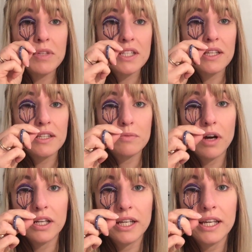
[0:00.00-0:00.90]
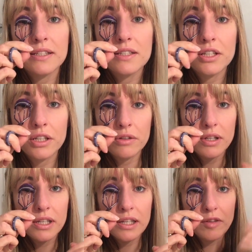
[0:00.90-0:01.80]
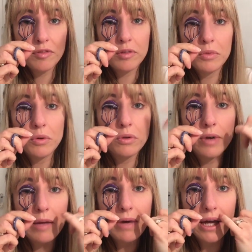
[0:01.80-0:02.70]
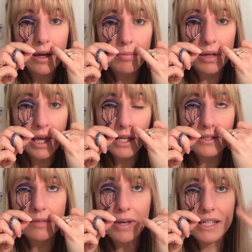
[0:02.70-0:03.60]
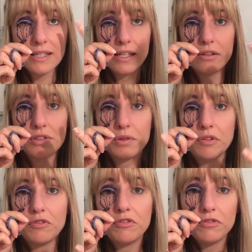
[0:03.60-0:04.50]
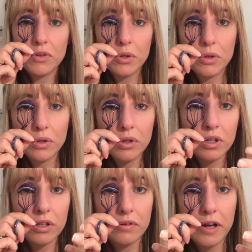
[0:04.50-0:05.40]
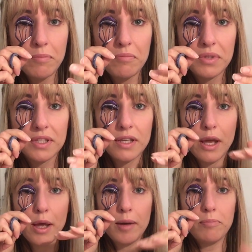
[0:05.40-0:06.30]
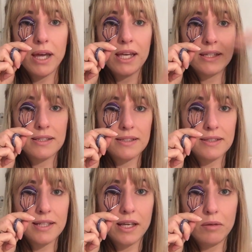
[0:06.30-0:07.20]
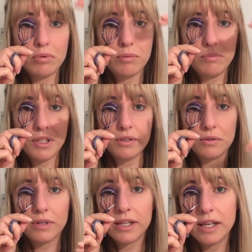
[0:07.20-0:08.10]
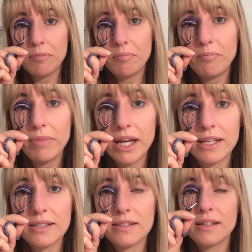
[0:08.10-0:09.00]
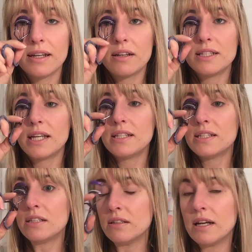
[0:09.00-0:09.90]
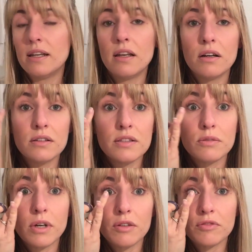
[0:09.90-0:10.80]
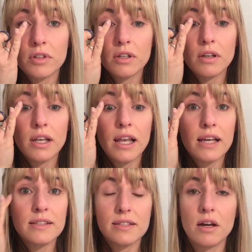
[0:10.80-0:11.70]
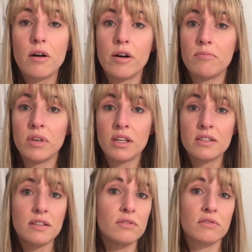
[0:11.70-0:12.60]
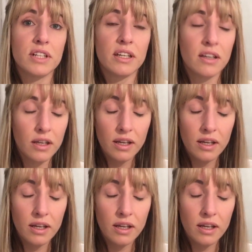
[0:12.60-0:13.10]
So this one is to lift them all the way back up again. So basically you're doing 4 crimps, base, tip, middle, and then base. And I tend to do that last one for a lot less time because it's already